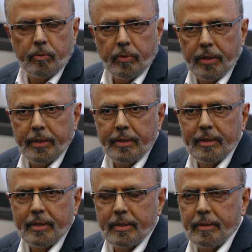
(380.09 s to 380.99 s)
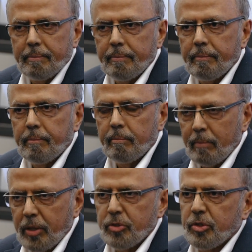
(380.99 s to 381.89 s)
really
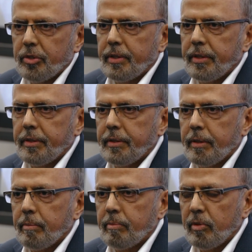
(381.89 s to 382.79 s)
measured and